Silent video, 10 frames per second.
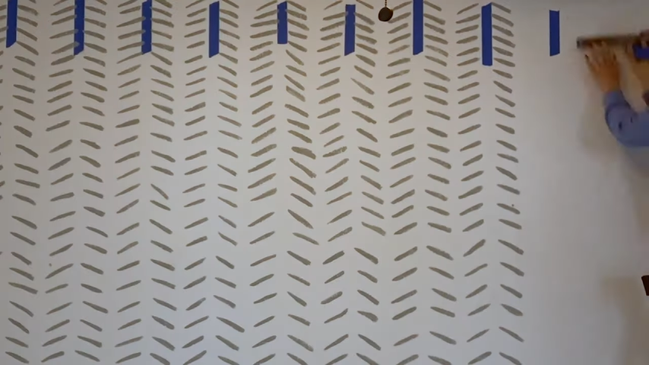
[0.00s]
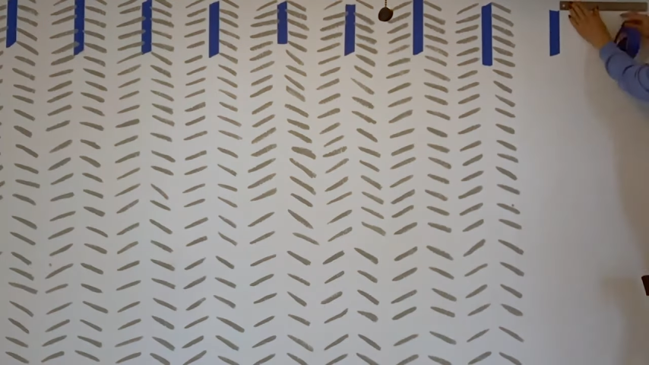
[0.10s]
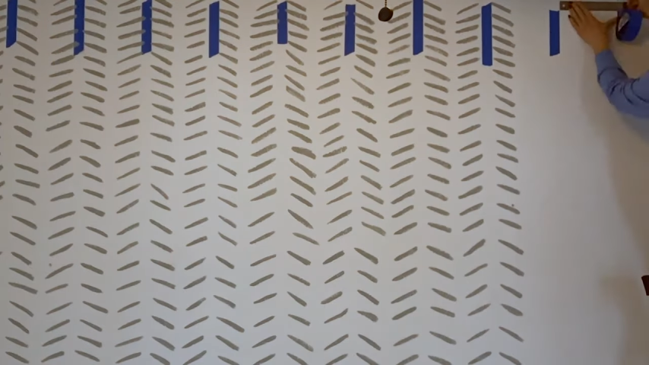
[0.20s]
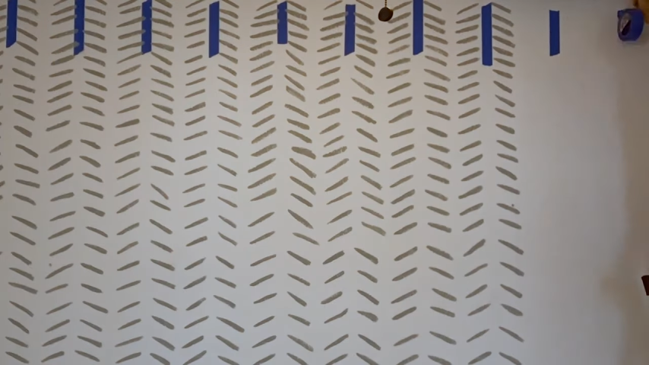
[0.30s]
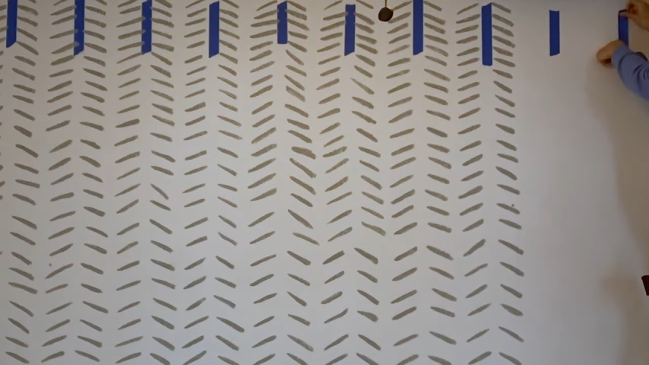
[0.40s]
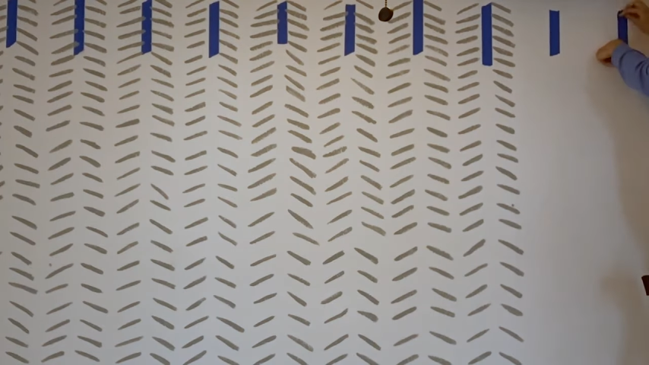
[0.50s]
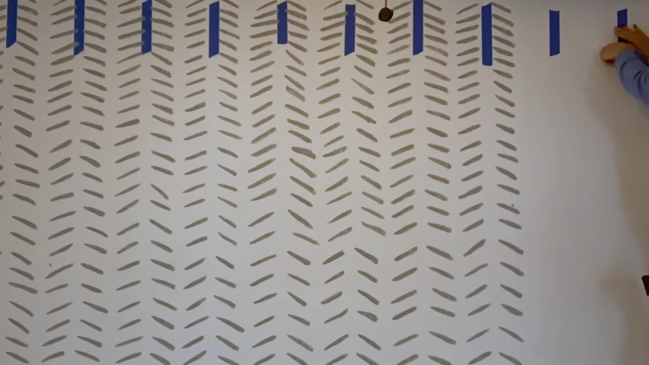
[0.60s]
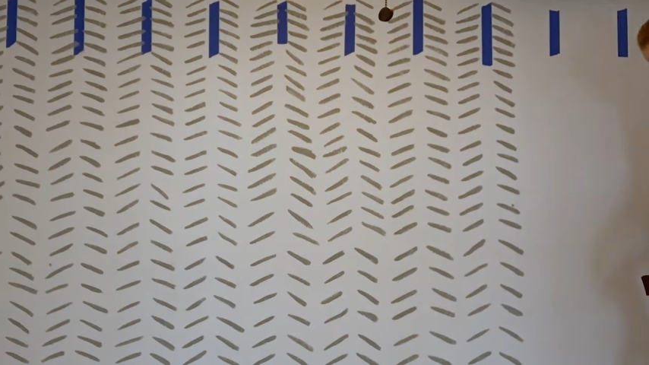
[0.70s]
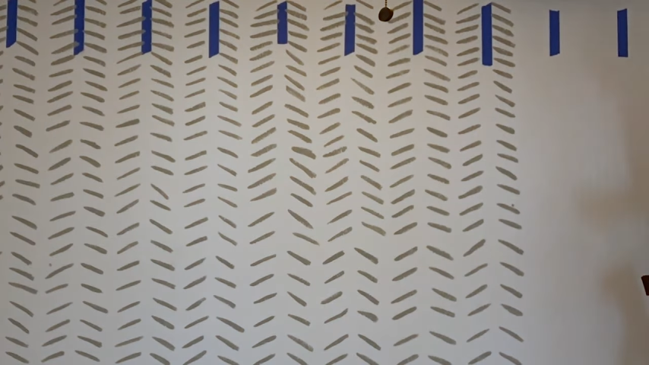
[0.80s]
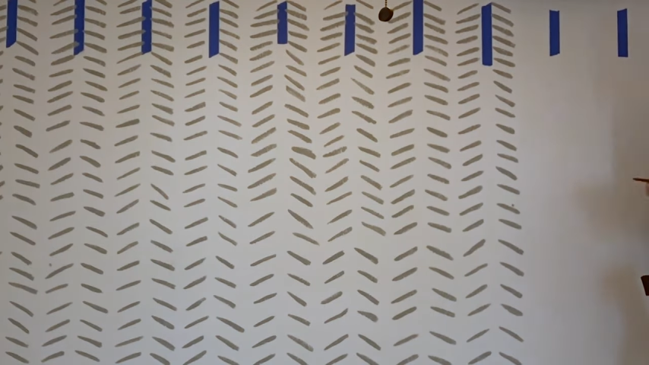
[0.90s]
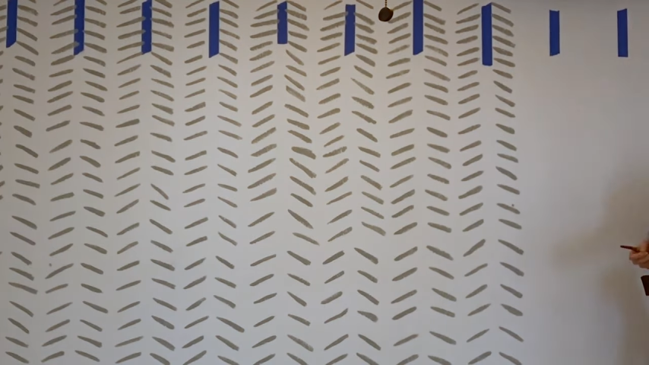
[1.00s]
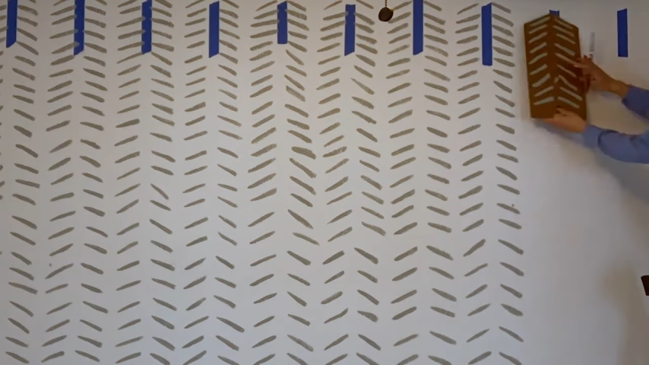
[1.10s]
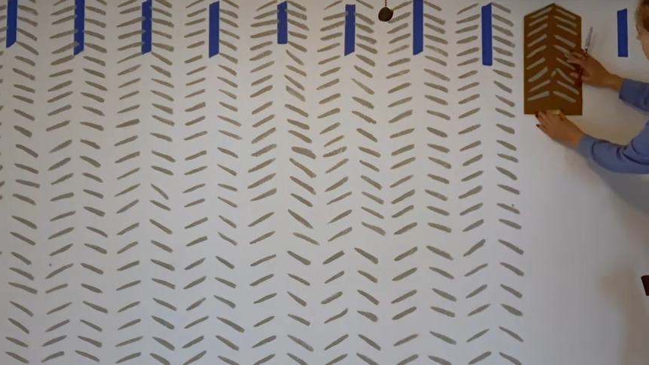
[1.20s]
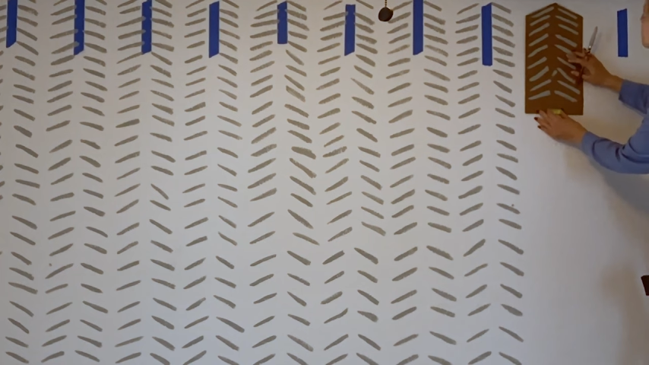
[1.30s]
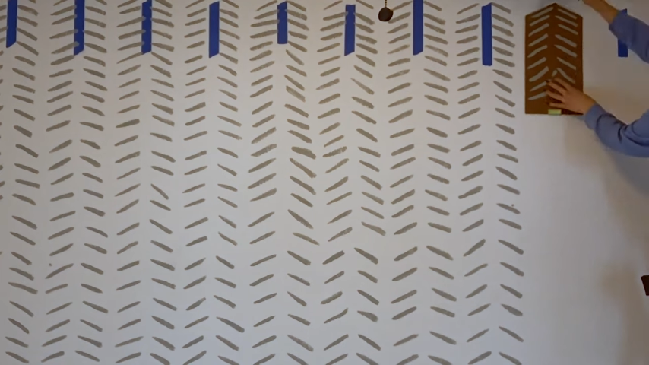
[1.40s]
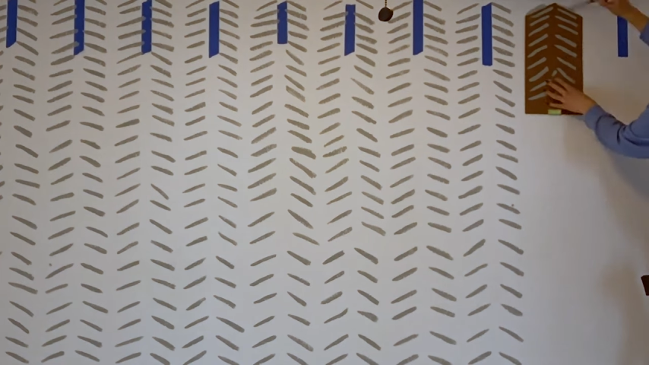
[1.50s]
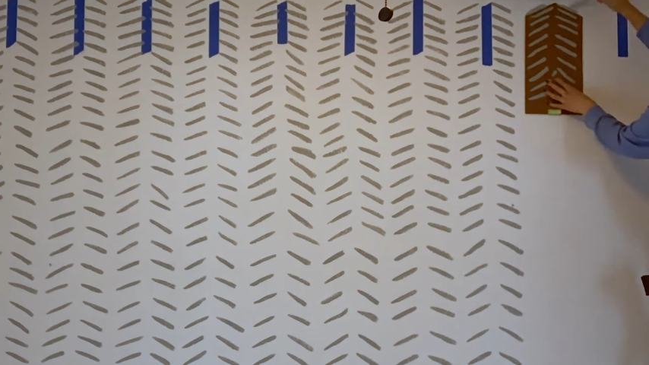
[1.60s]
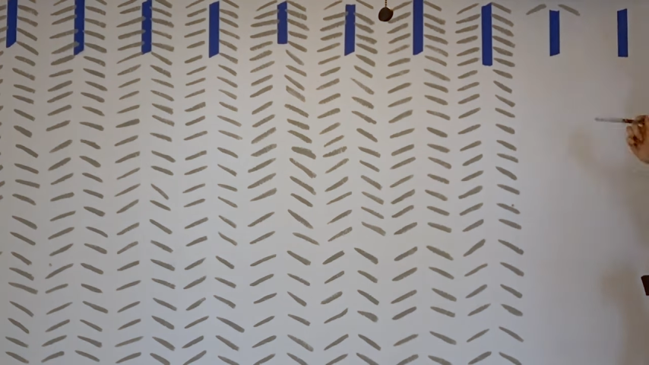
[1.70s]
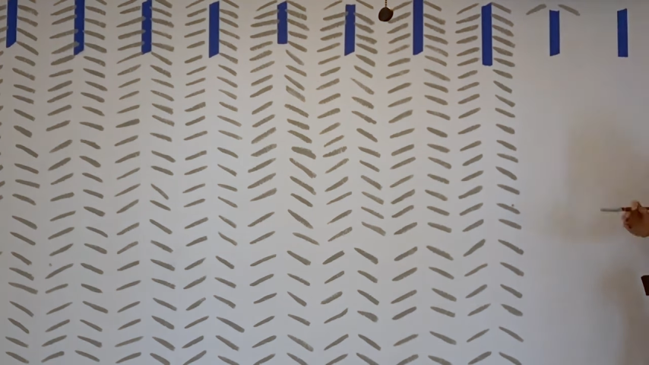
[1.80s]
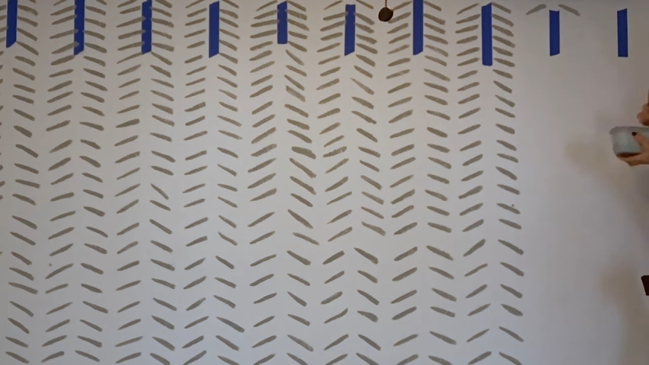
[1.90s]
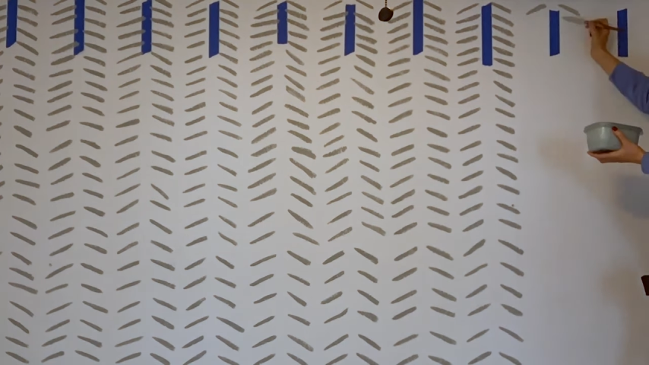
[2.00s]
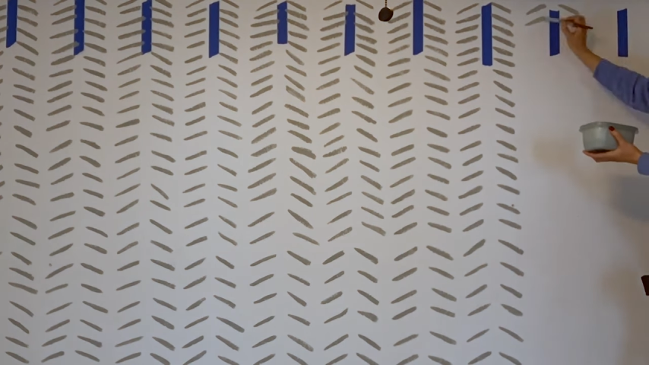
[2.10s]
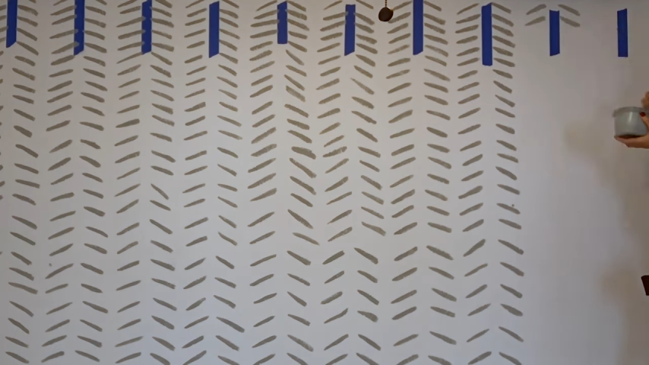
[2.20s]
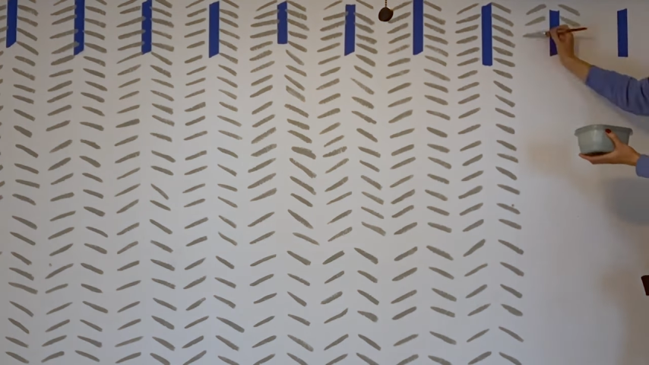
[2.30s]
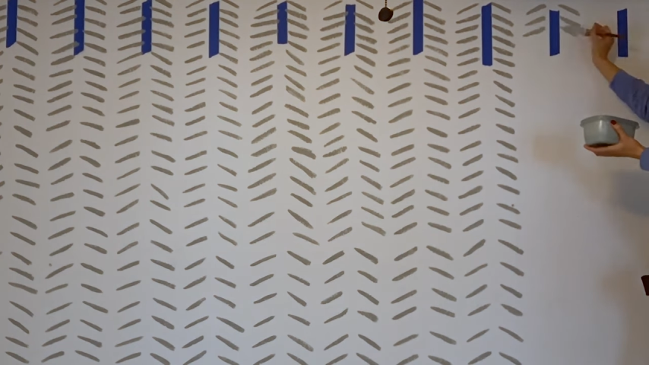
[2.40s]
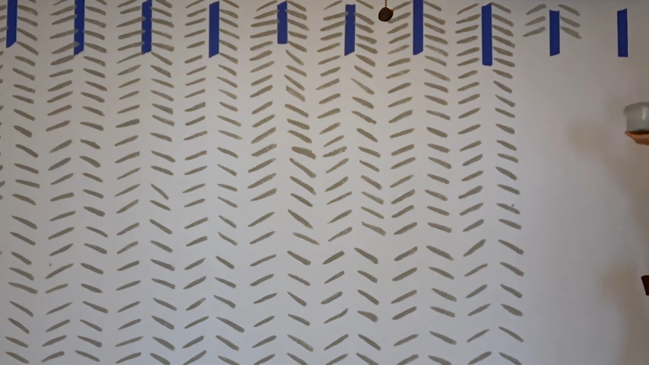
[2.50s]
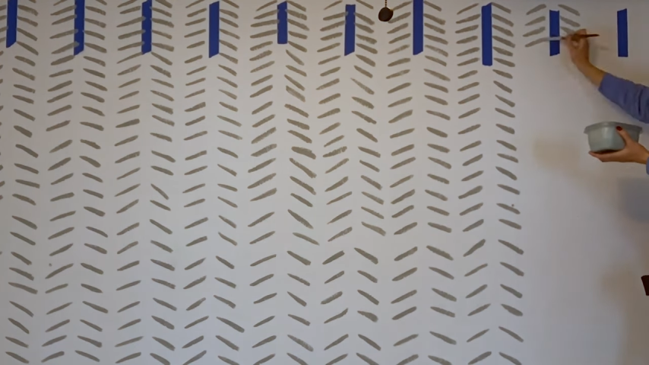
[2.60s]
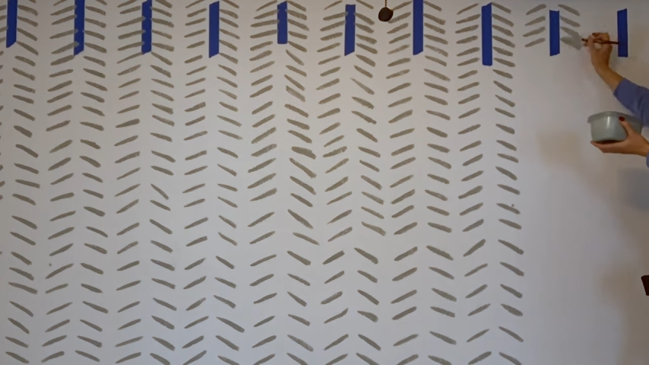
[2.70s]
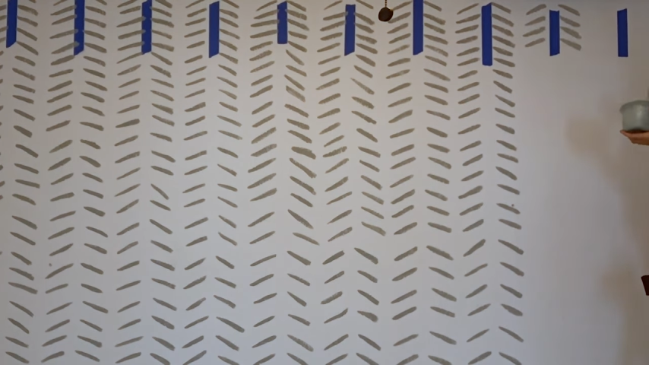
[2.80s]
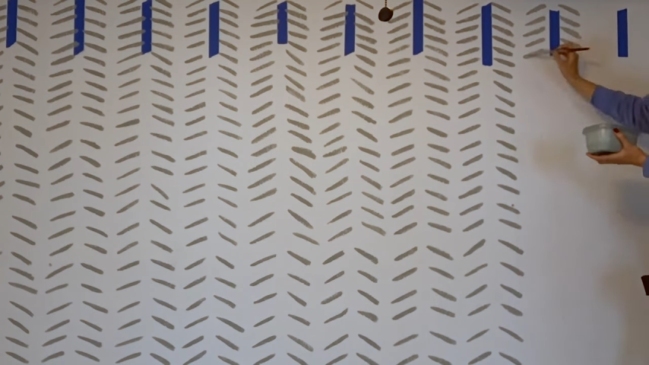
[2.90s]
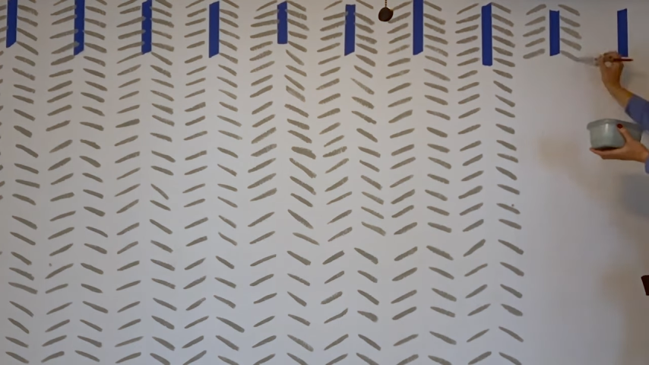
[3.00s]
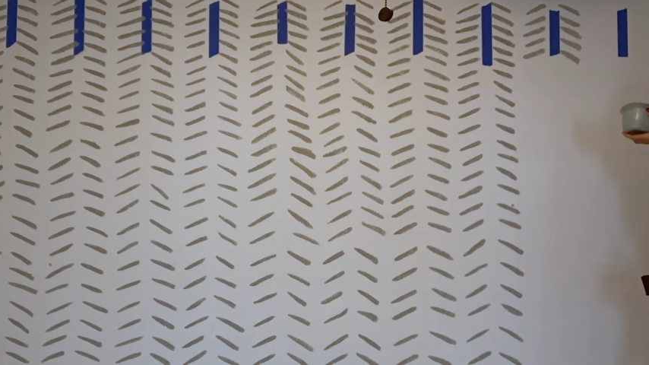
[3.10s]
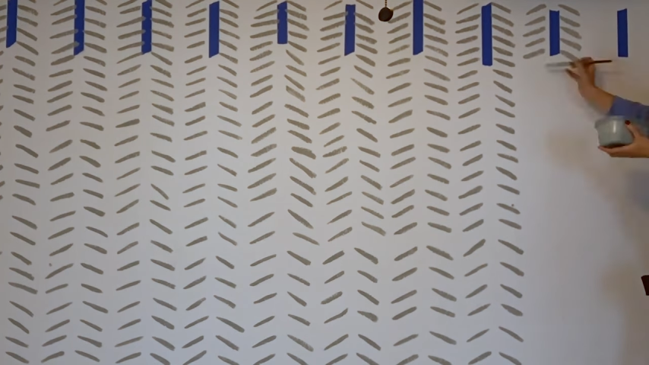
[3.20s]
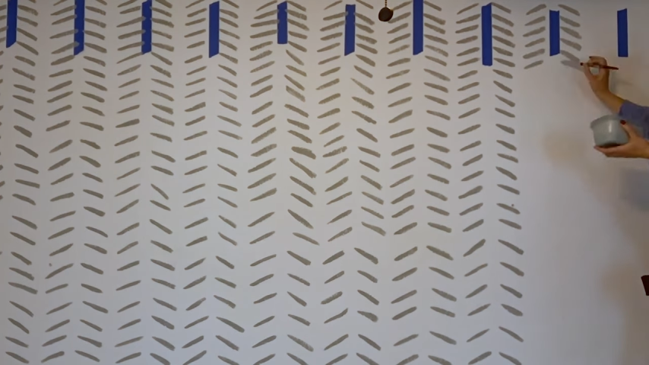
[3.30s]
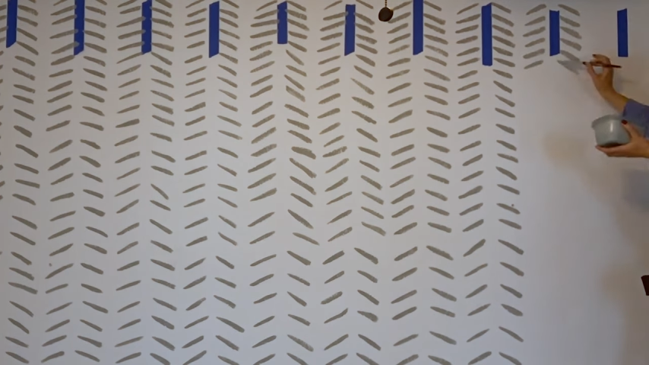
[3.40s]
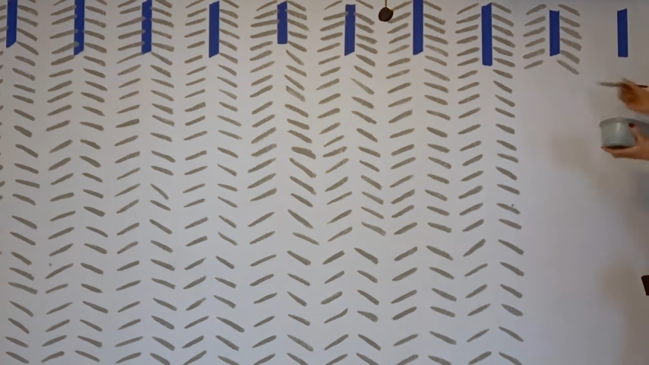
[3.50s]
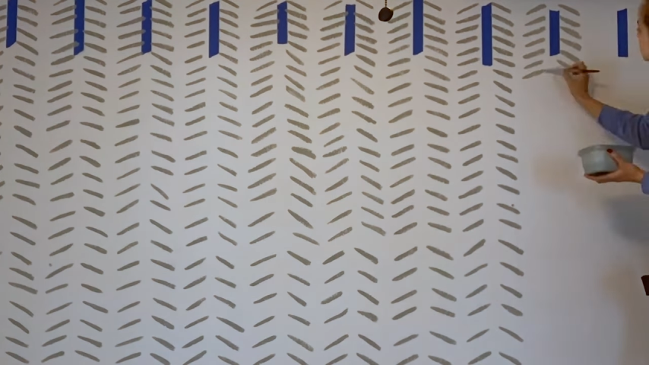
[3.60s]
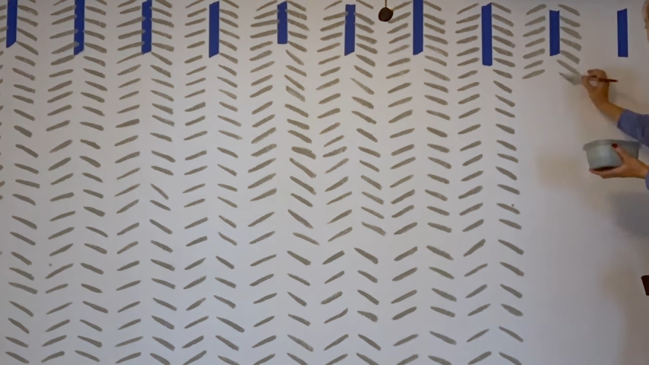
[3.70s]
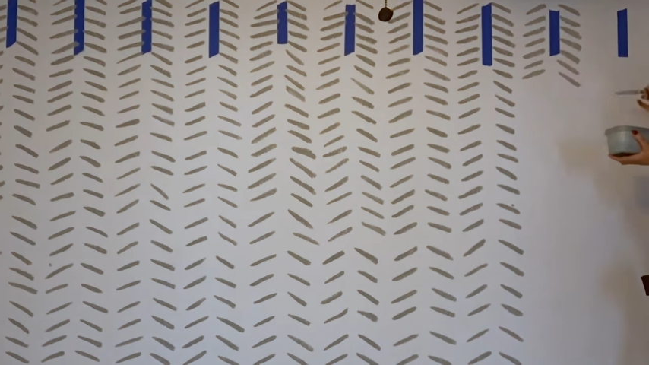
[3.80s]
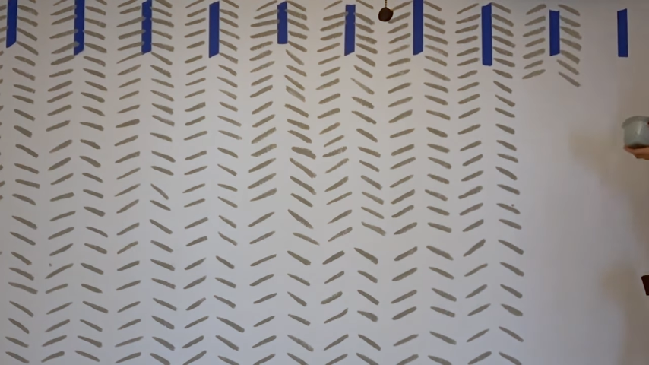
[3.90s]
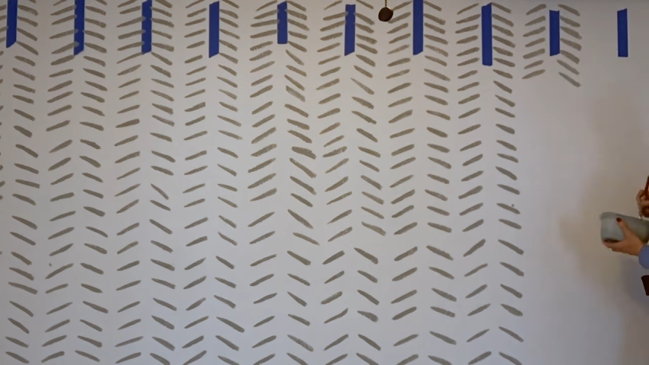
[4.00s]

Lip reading: (no speaker visible)